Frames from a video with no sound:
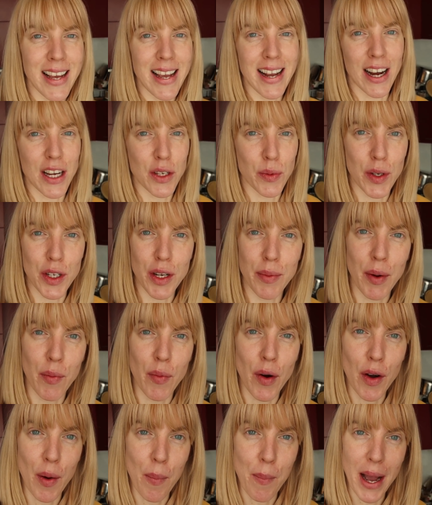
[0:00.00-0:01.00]
Hey guys, what's up and
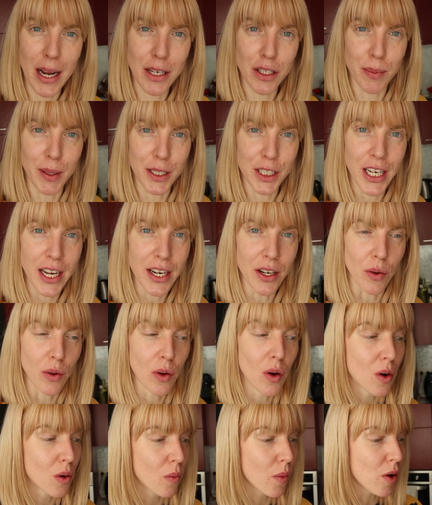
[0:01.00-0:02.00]
welcome back to my
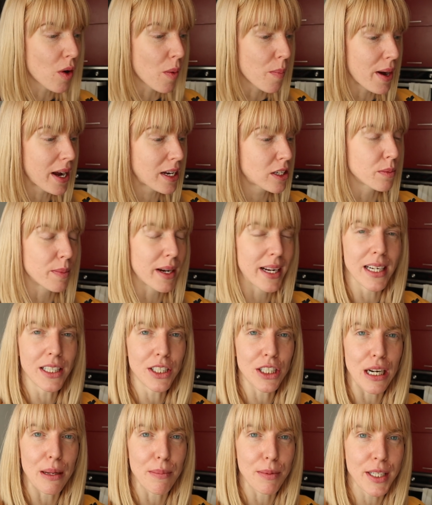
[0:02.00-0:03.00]
channel, or welcome back to my
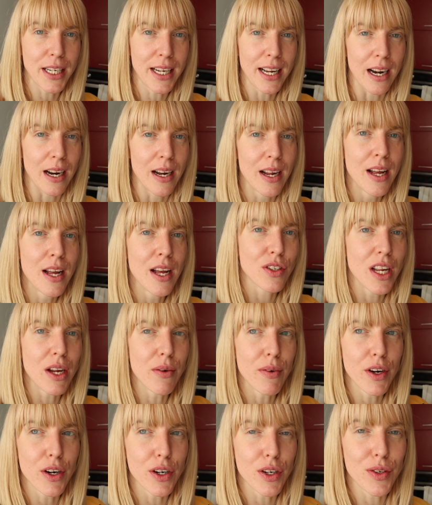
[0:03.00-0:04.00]
kitchen in particular.
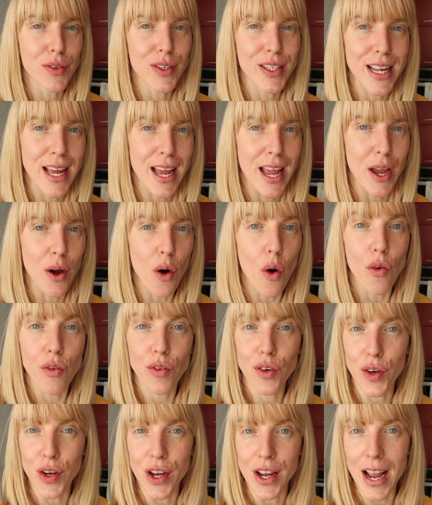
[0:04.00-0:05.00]
Today we're going to do a day
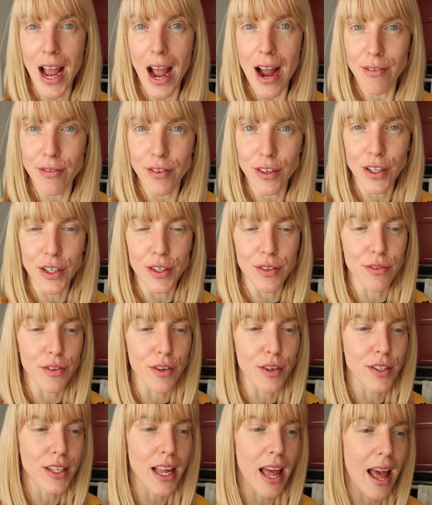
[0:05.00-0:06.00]
of cooking African
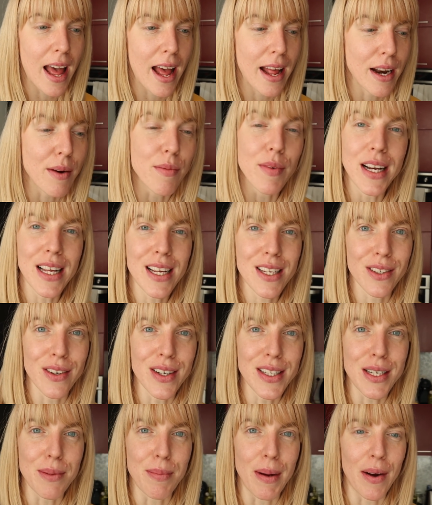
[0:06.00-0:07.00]
food and I'm really
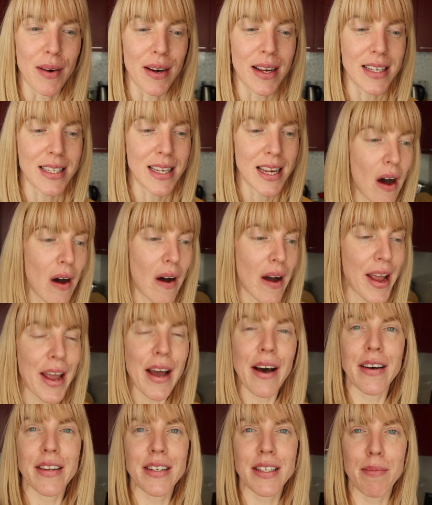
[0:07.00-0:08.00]
excited about it. I
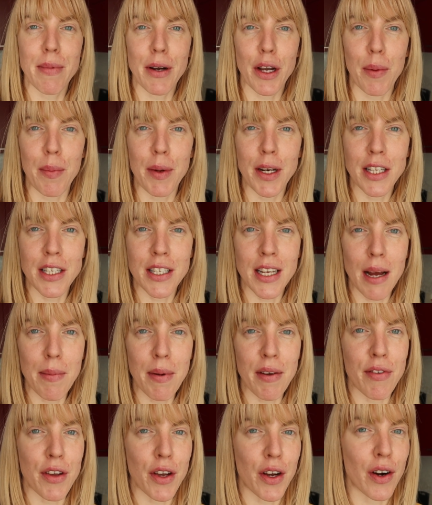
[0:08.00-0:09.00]
asked in my community tab
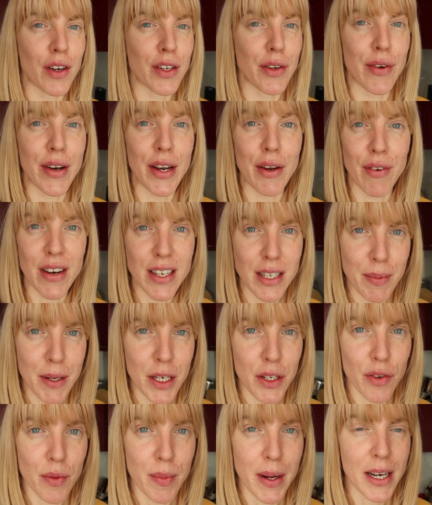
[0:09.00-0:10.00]
if you guys have any
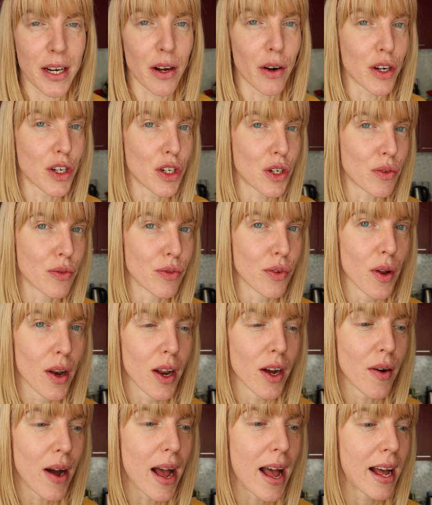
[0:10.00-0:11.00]
recipes for me that I should
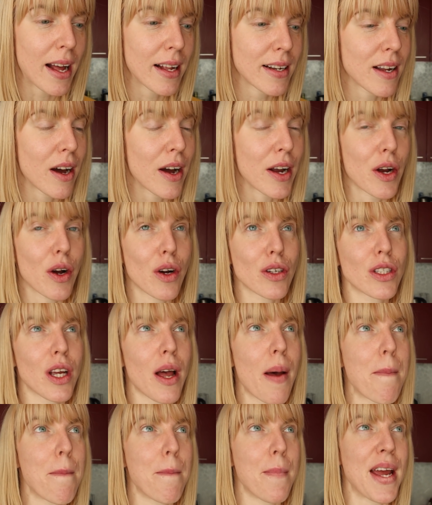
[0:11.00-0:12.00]
follow and I
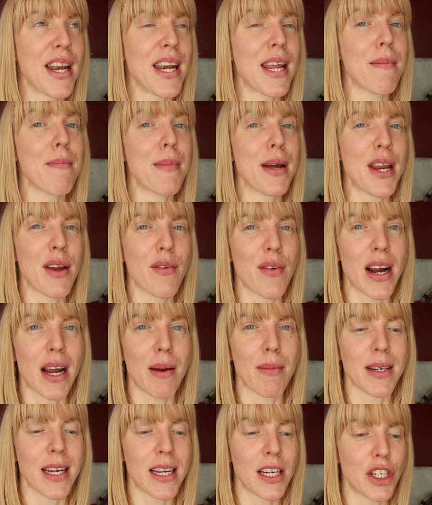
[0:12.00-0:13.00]
got many
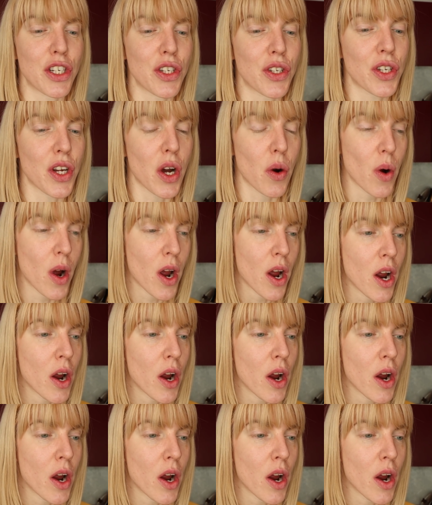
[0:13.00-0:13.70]
recommendations. So